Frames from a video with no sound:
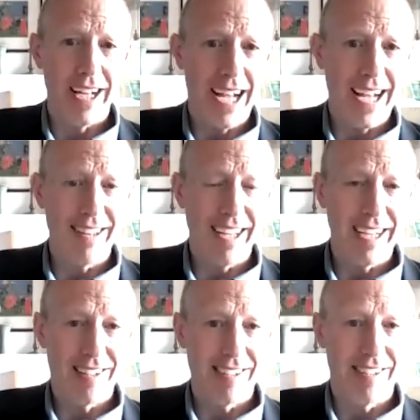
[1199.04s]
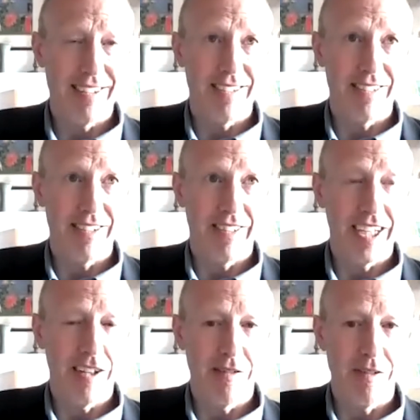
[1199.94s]
I like to
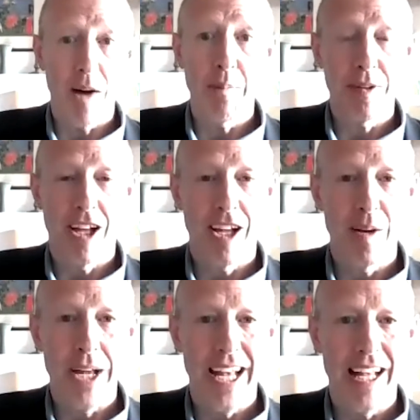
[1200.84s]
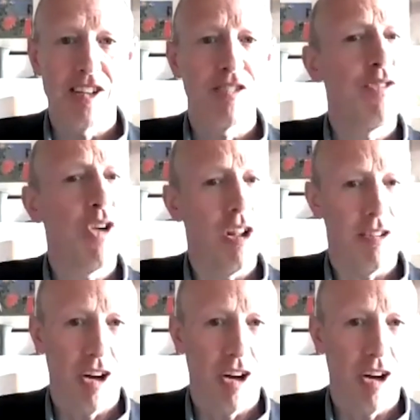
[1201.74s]
think of uptime as fault